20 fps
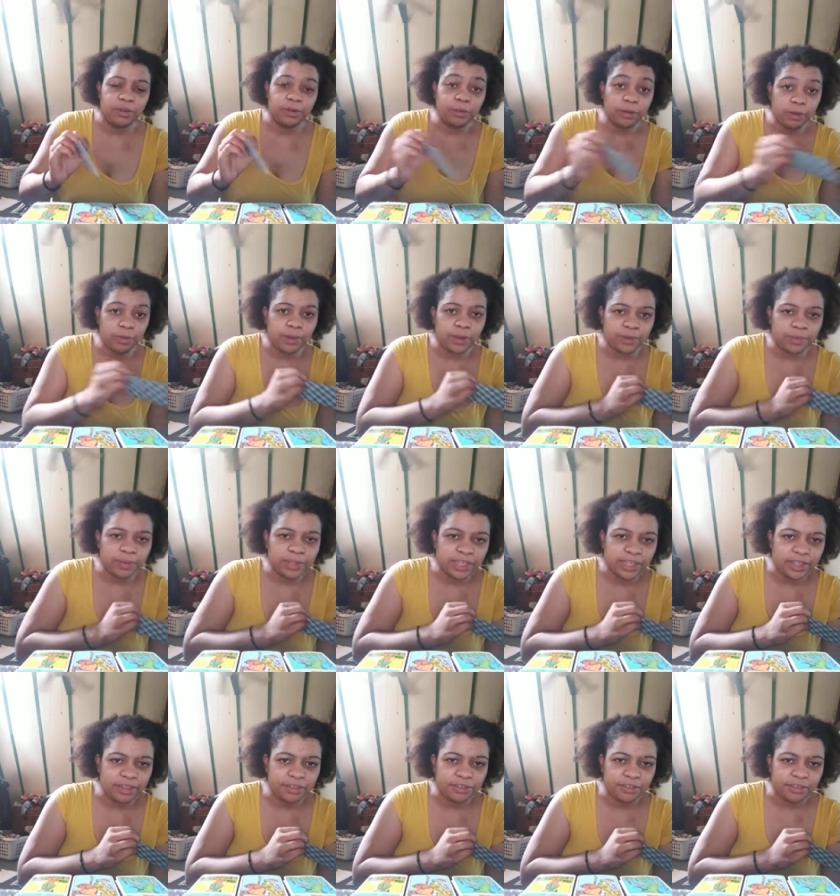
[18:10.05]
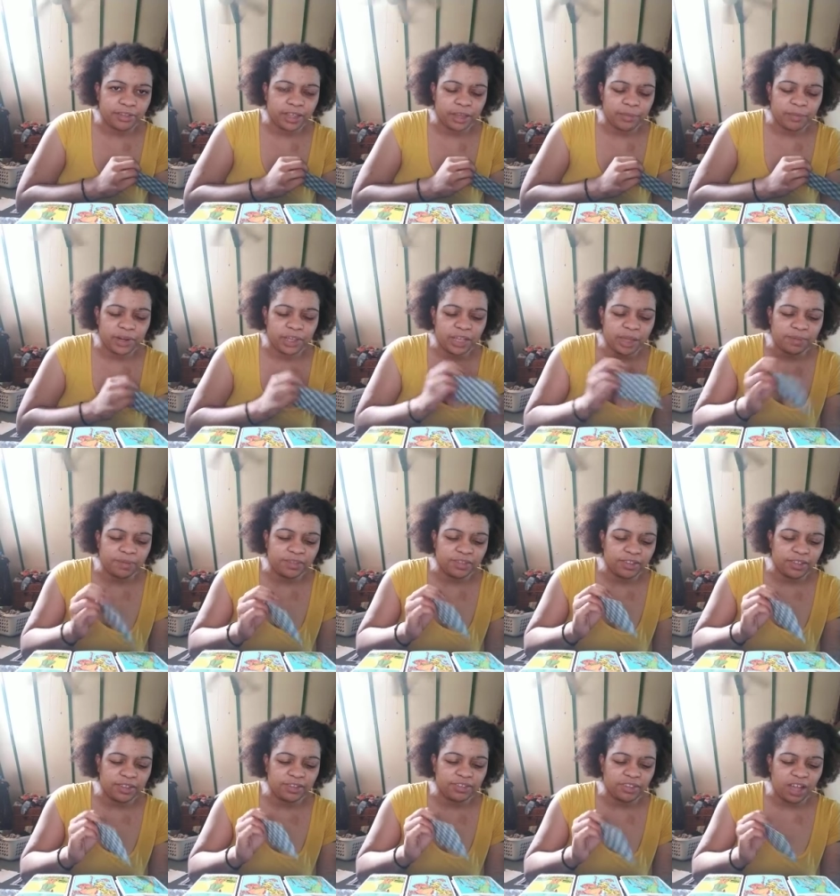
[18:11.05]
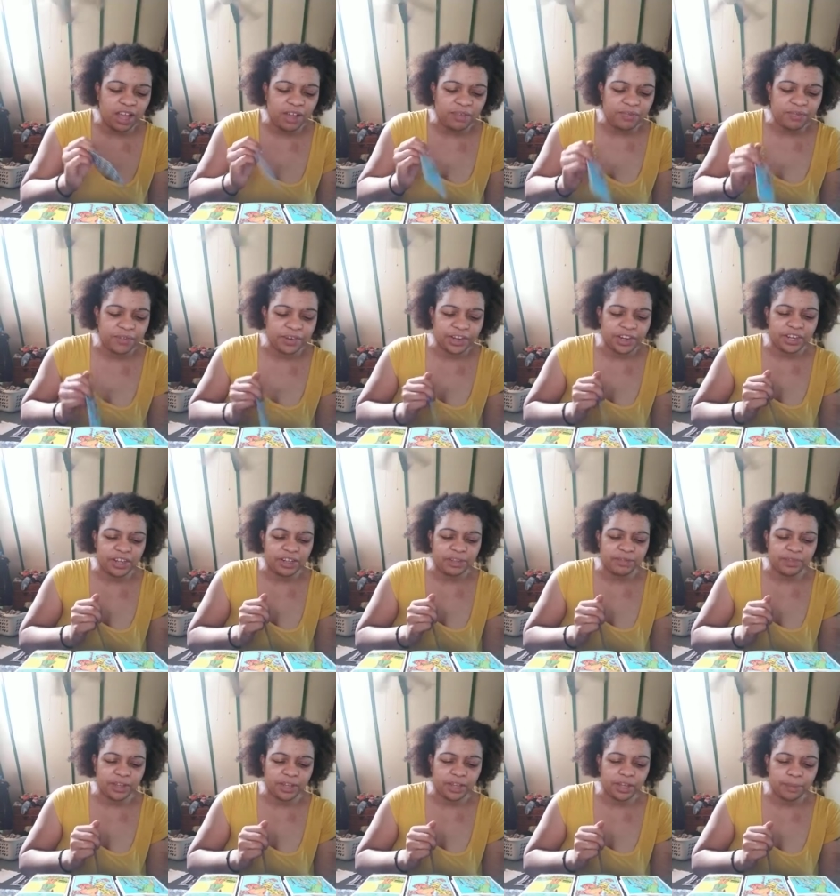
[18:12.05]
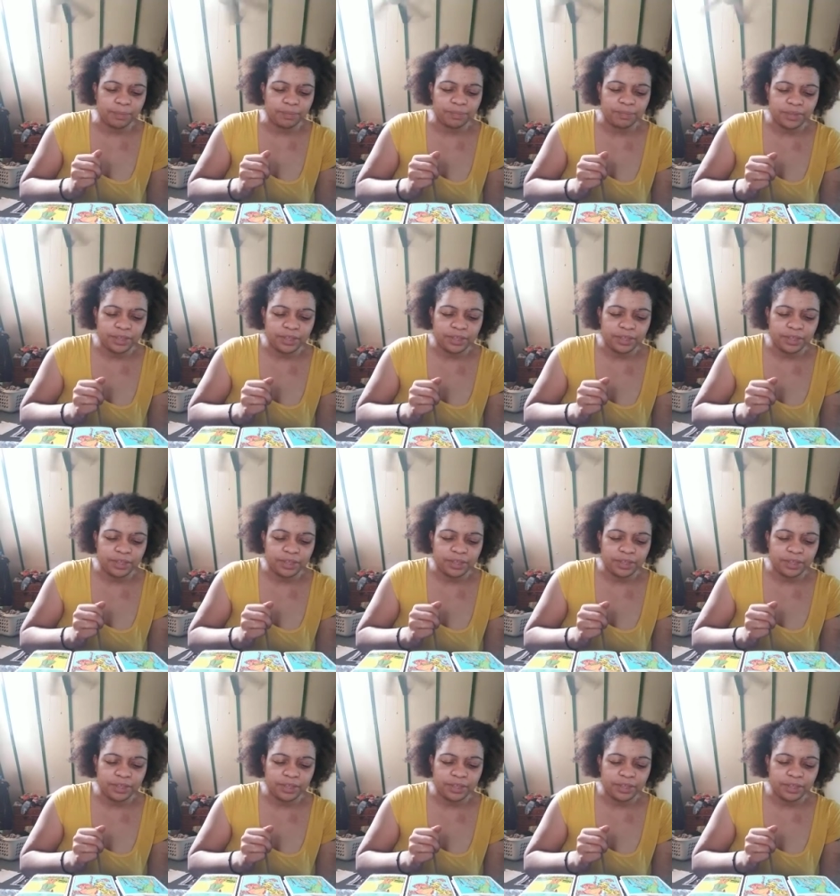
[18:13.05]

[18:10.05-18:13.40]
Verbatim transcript: or what will hinder them when it comes to this offering of um,